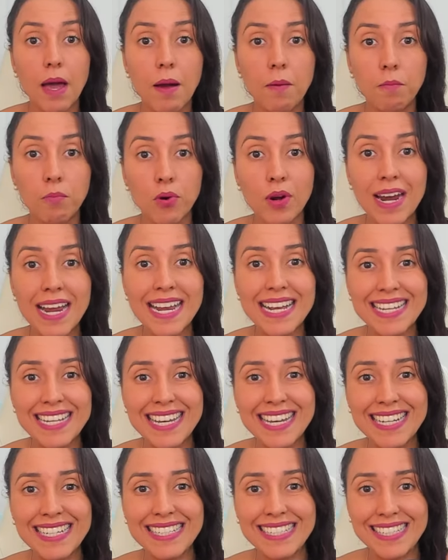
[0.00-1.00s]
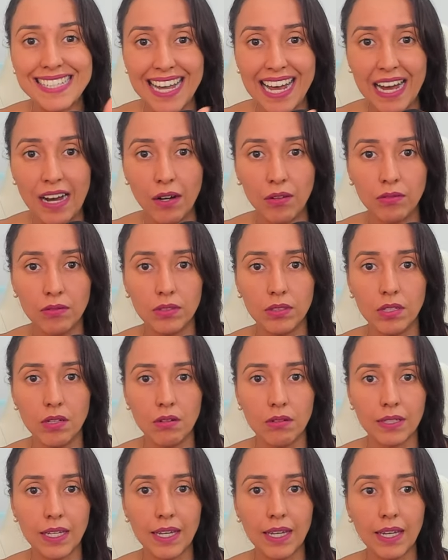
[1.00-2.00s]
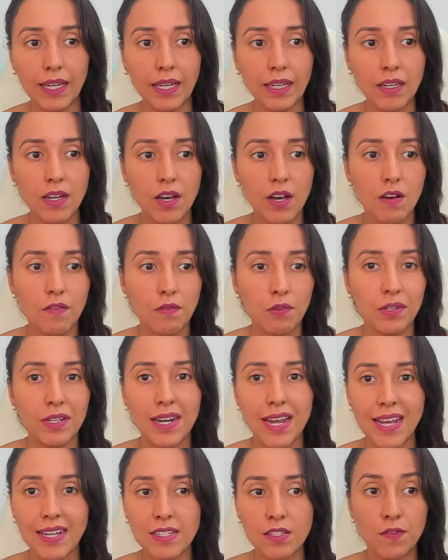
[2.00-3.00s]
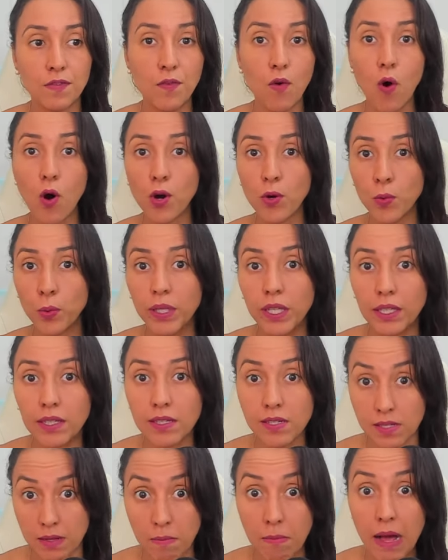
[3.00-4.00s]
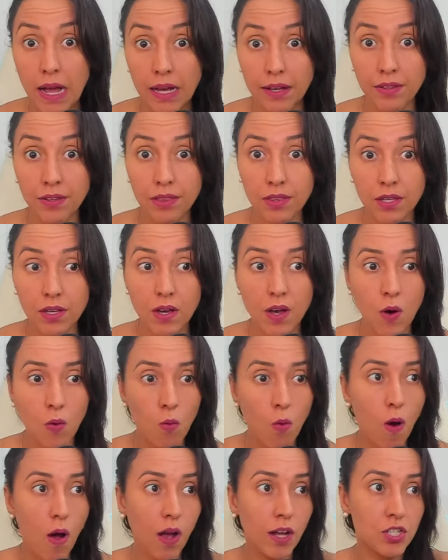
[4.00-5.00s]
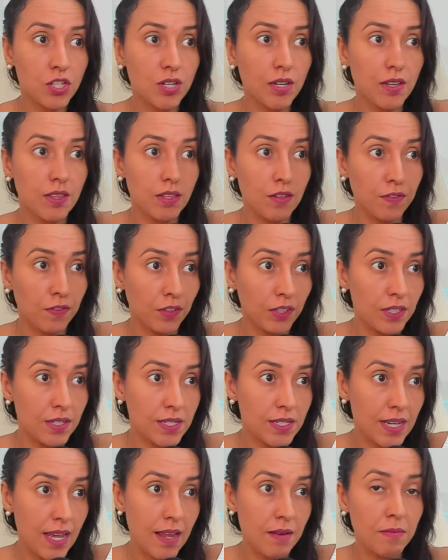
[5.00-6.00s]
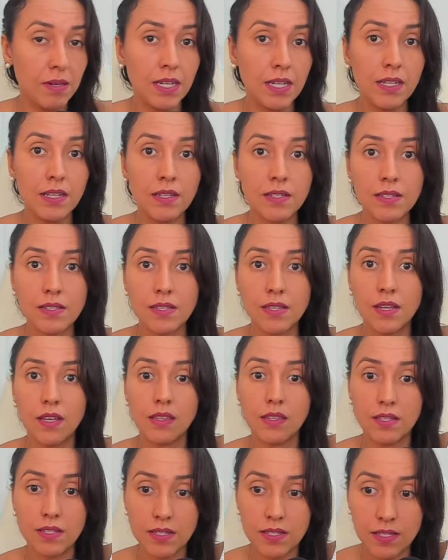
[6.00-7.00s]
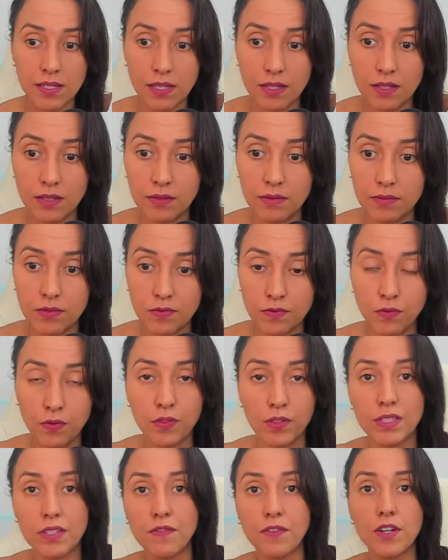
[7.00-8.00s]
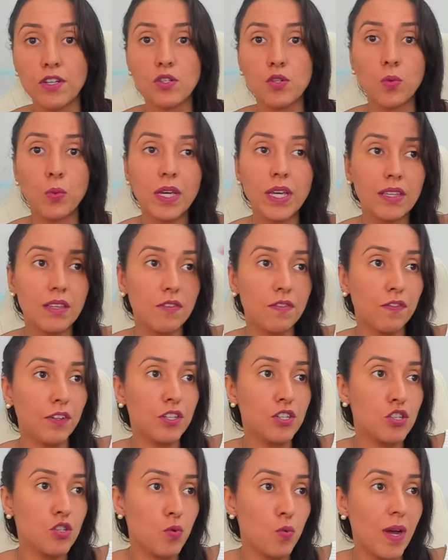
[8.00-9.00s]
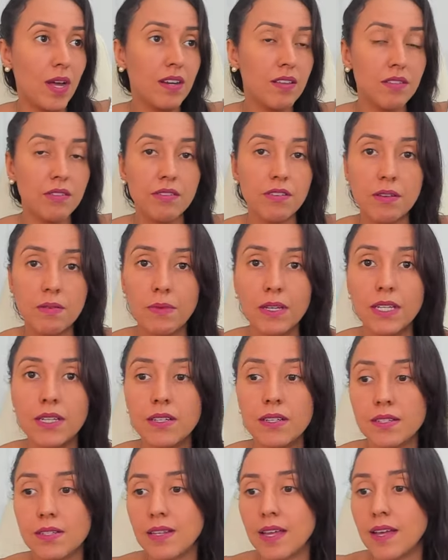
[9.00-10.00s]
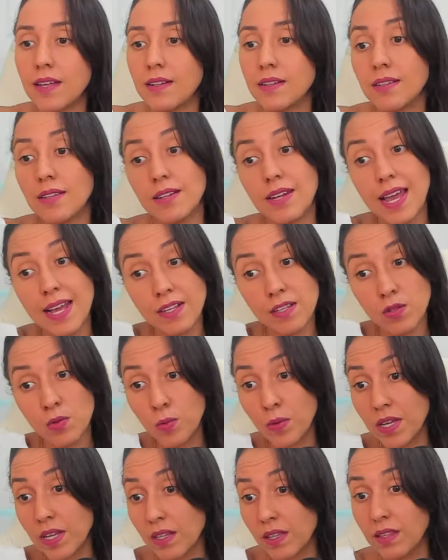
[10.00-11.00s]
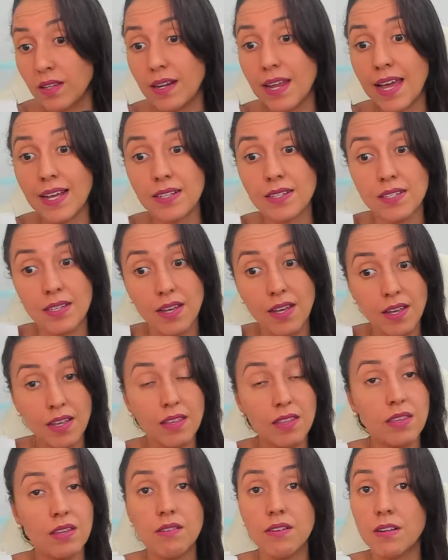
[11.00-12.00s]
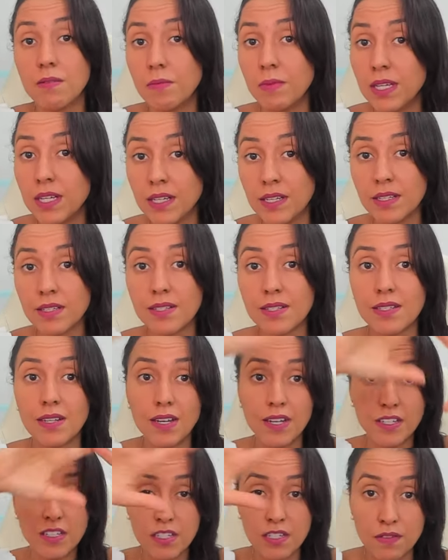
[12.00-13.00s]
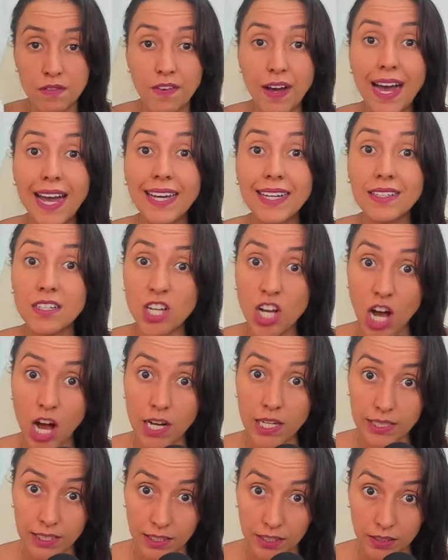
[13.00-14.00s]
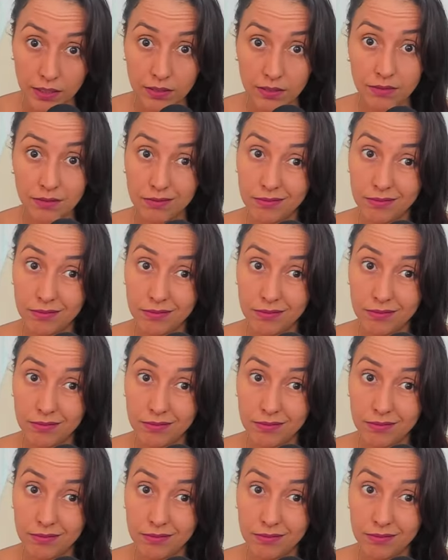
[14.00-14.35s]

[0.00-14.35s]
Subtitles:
Break it down, okay? For the next 4 weeks, a month, watch the first 10 minutes, for the first week, the first 20, 30 minutes, then the next week, the next 30 minutes, divide and conquer.